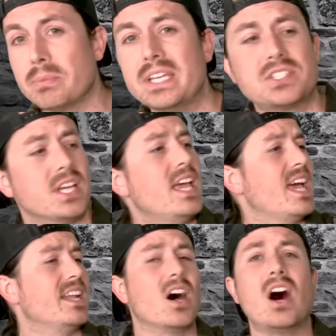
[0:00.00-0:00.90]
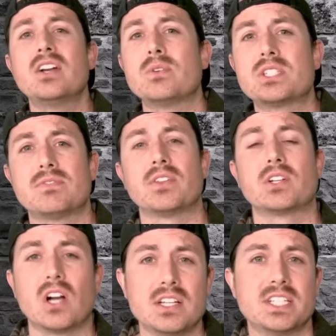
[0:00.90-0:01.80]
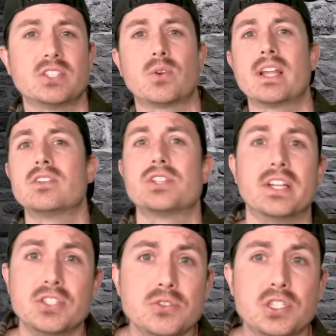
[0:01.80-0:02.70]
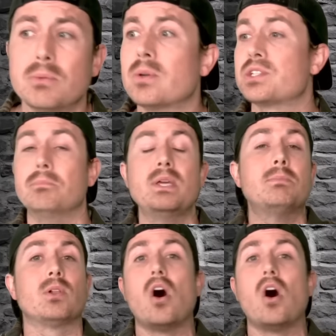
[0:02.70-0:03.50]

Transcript: Beast and hundreds of other content creators and YouTubers and people